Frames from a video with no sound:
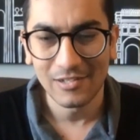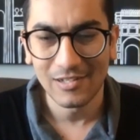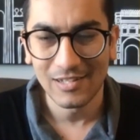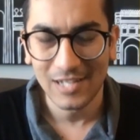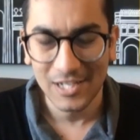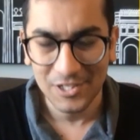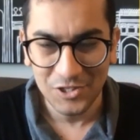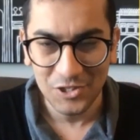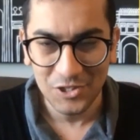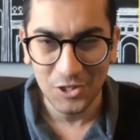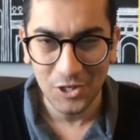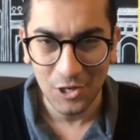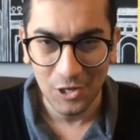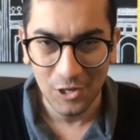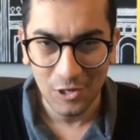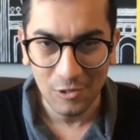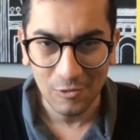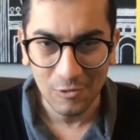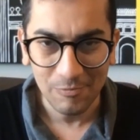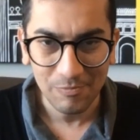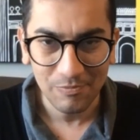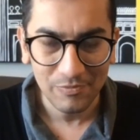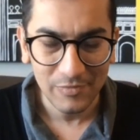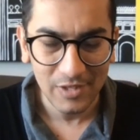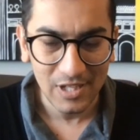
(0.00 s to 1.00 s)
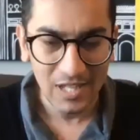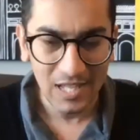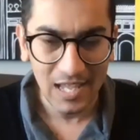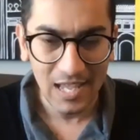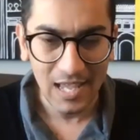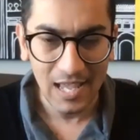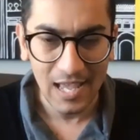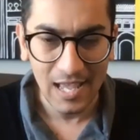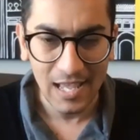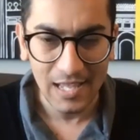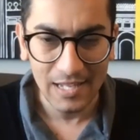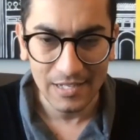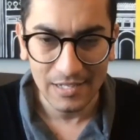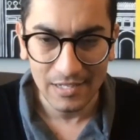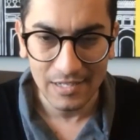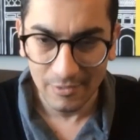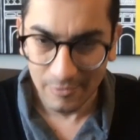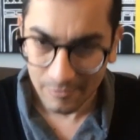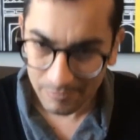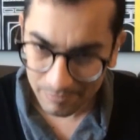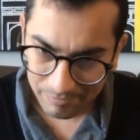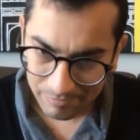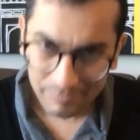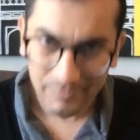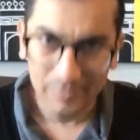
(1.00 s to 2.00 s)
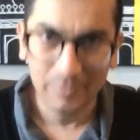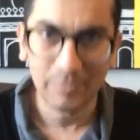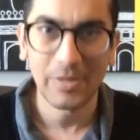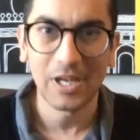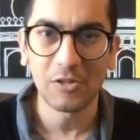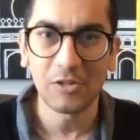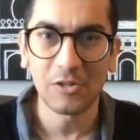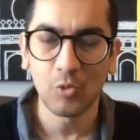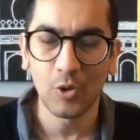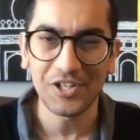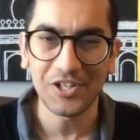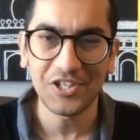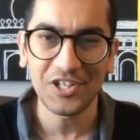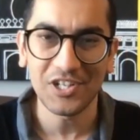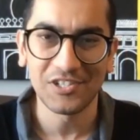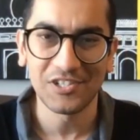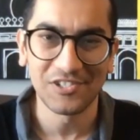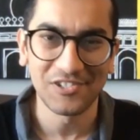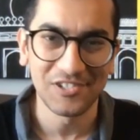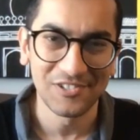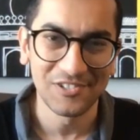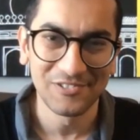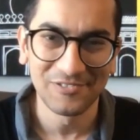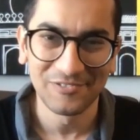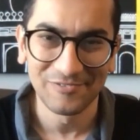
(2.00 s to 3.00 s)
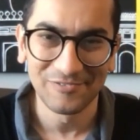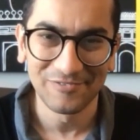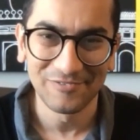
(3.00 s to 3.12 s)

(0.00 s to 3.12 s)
let you go, and best wishes.